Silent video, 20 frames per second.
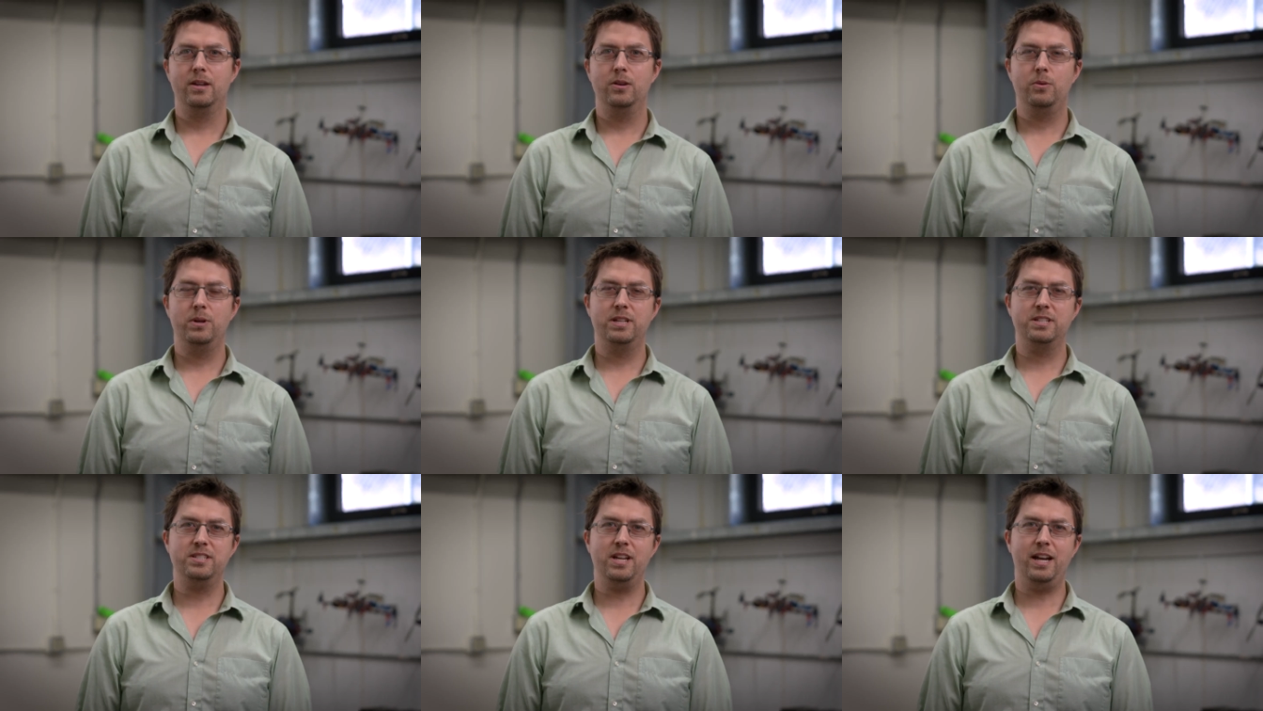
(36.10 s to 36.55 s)

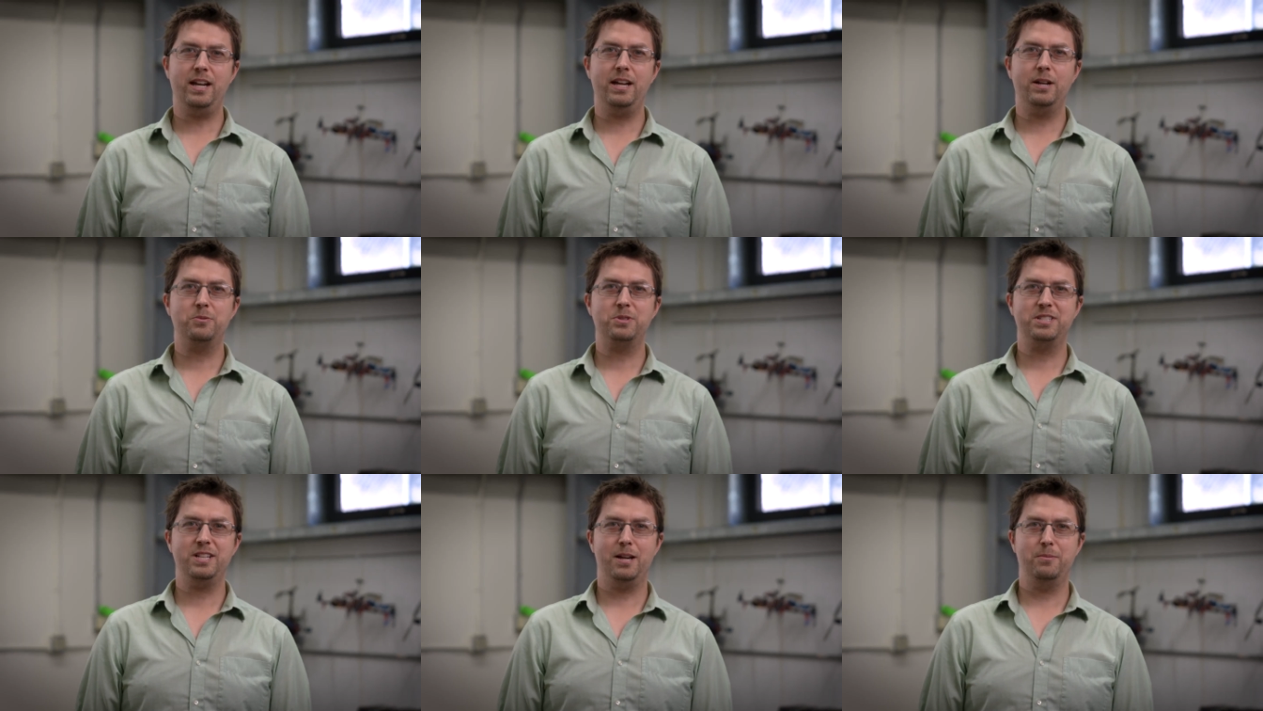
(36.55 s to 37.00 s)
We decided it
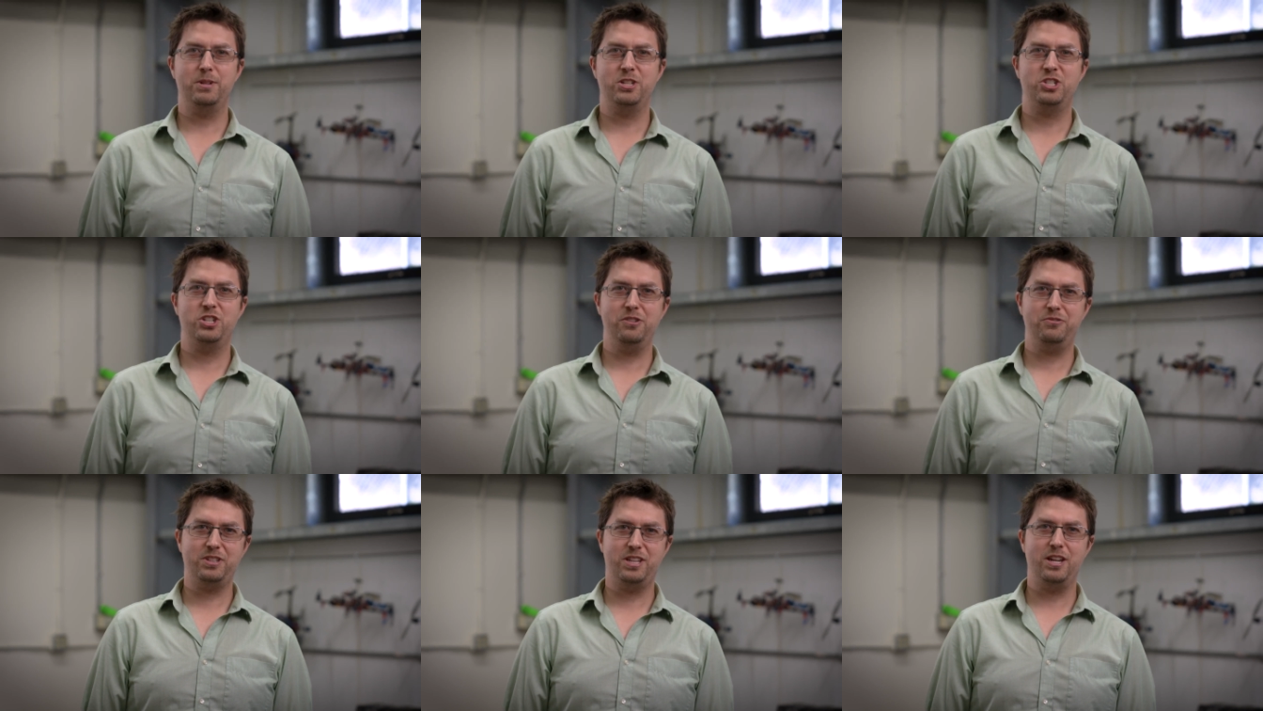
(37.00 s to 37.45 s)
was time to
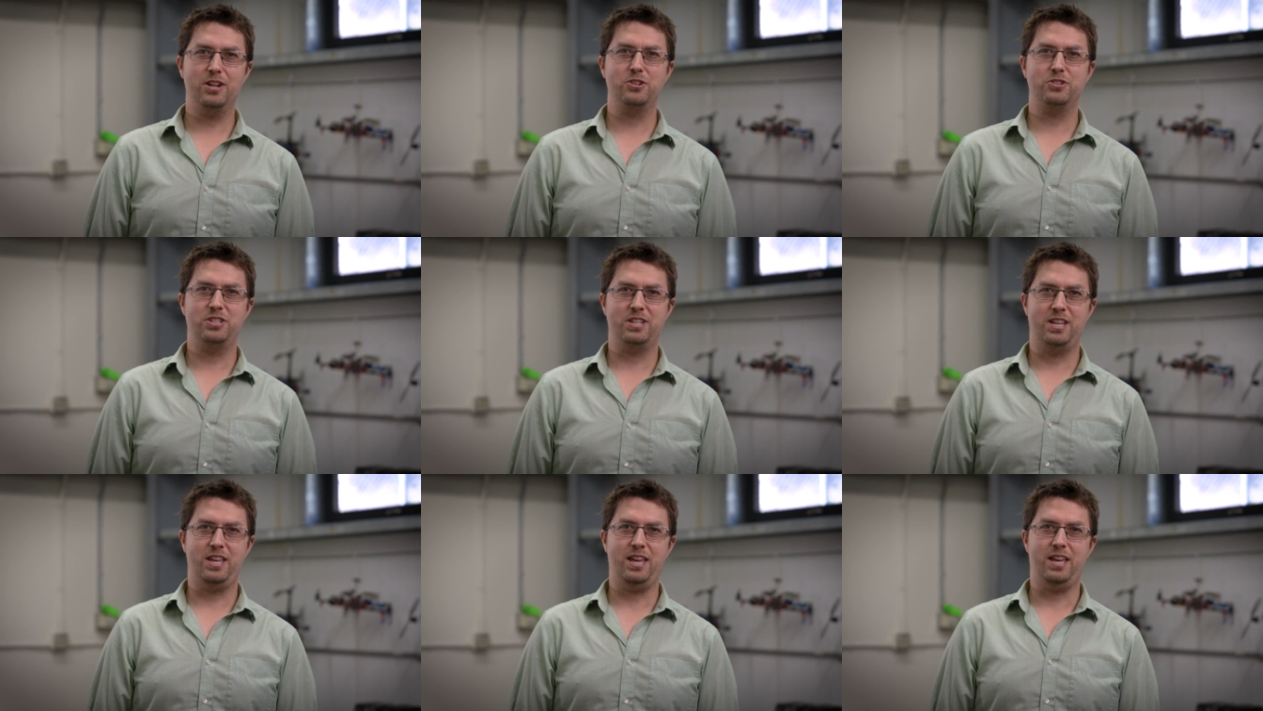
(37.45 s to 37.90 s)
shift
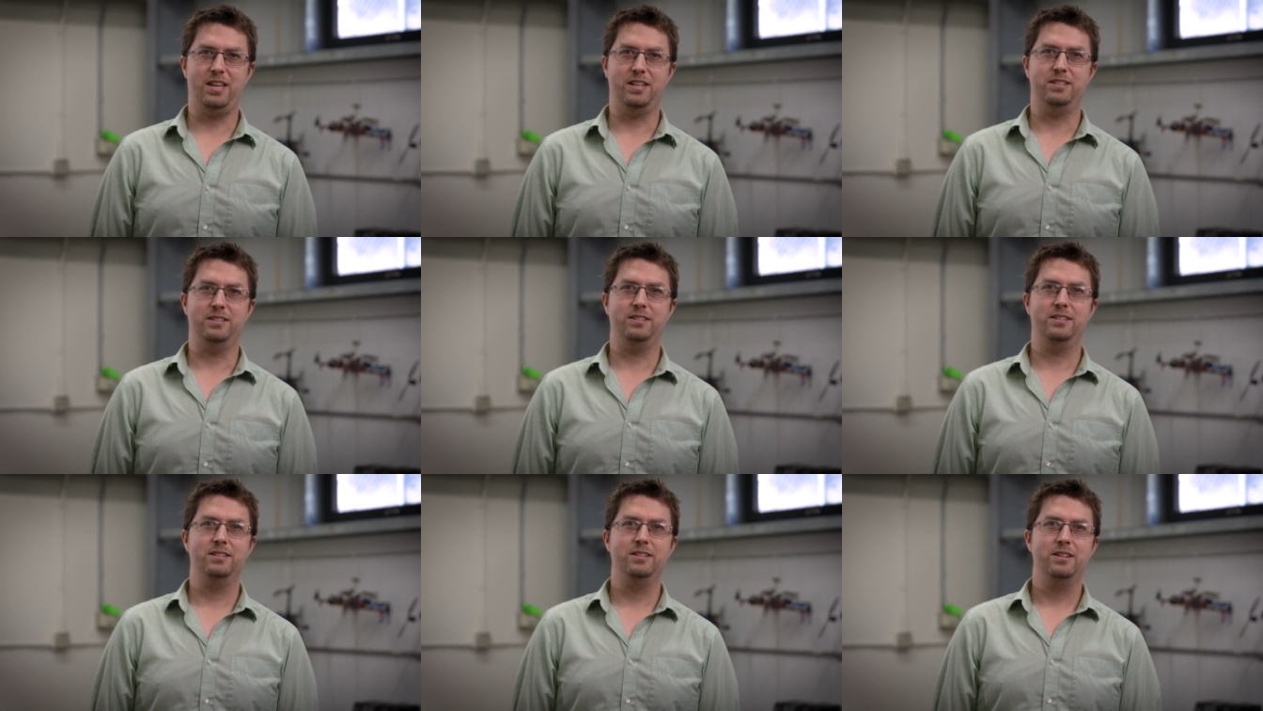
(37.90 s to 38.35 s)
gears
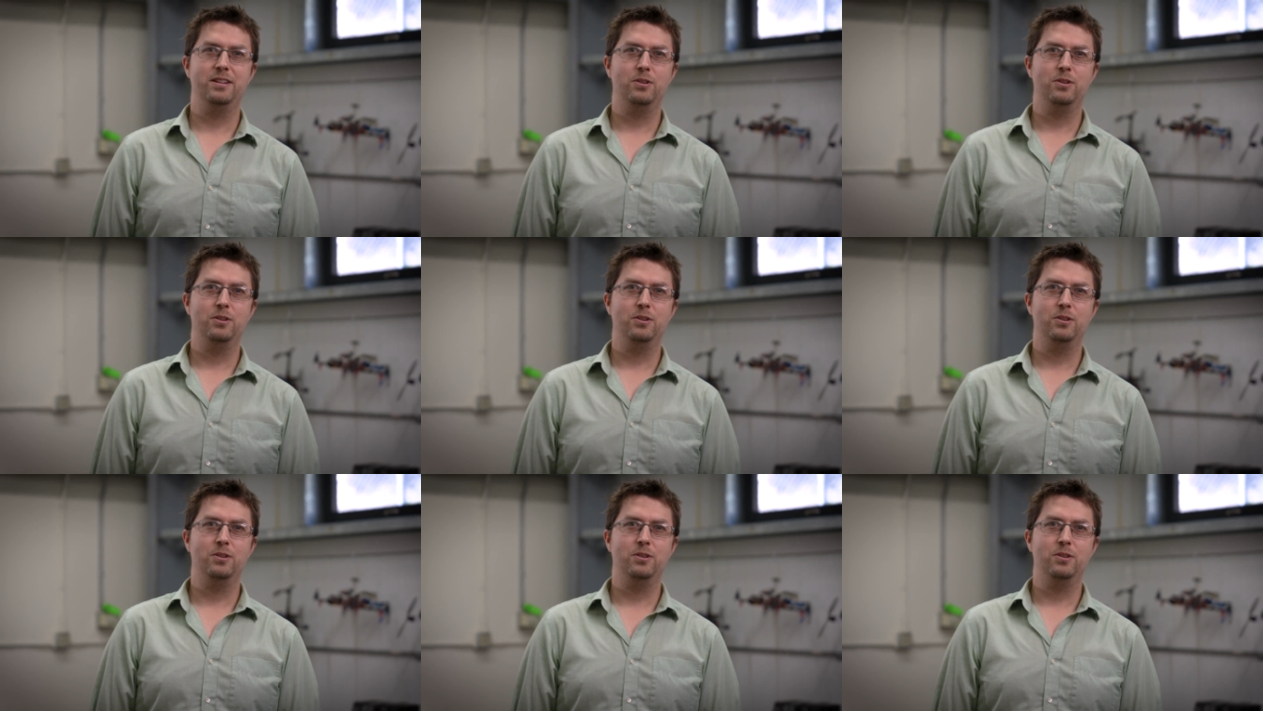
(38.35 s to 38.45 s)
again,